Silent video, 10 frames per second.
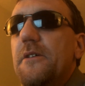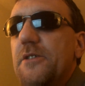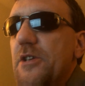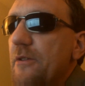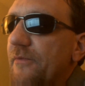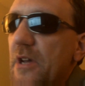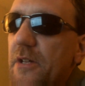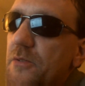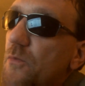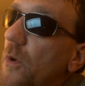you've
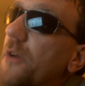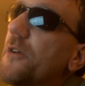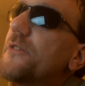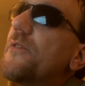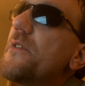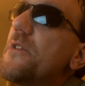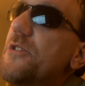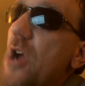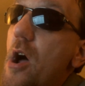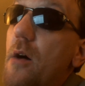done wonders for the
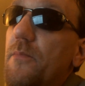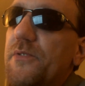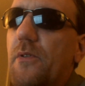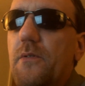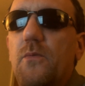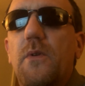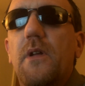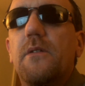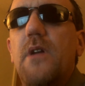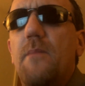jobs, or when
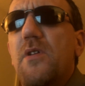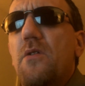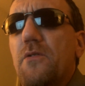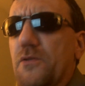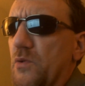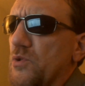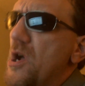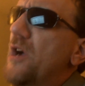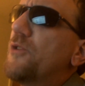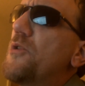a company owner says,
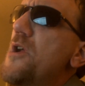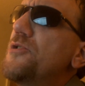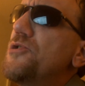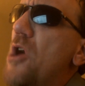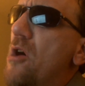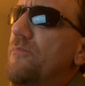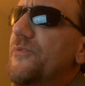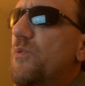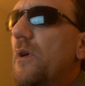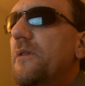I create
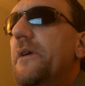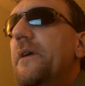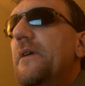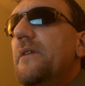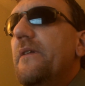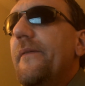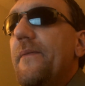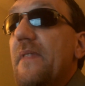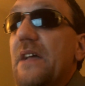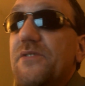jobs. Well,
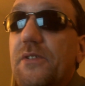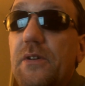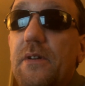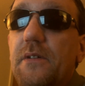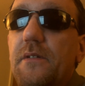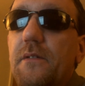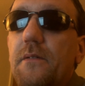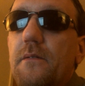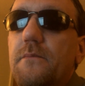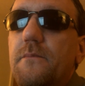that's good.
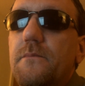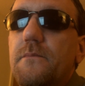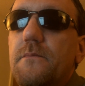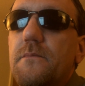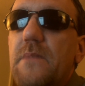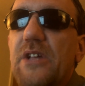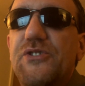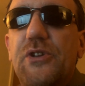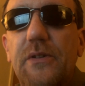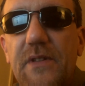
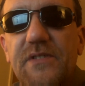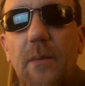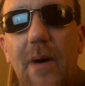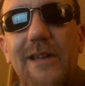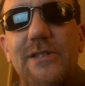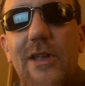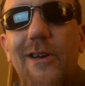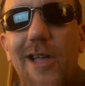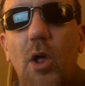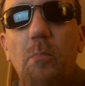It's good that somebody's
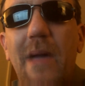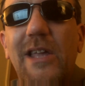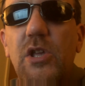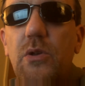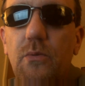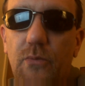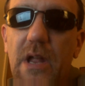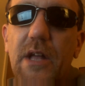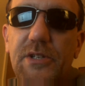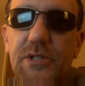there to help make you
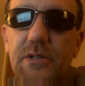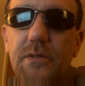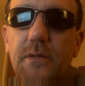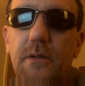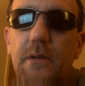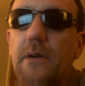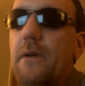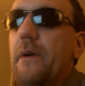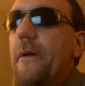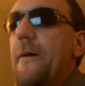rich.
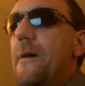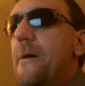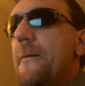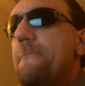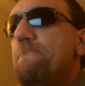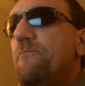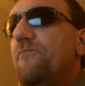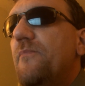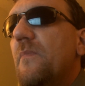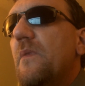
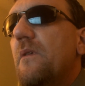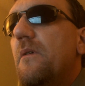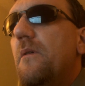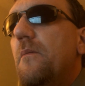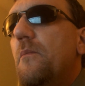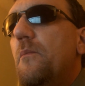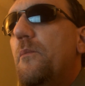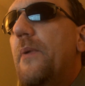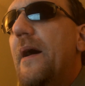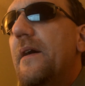
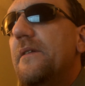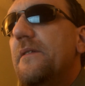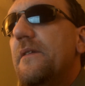But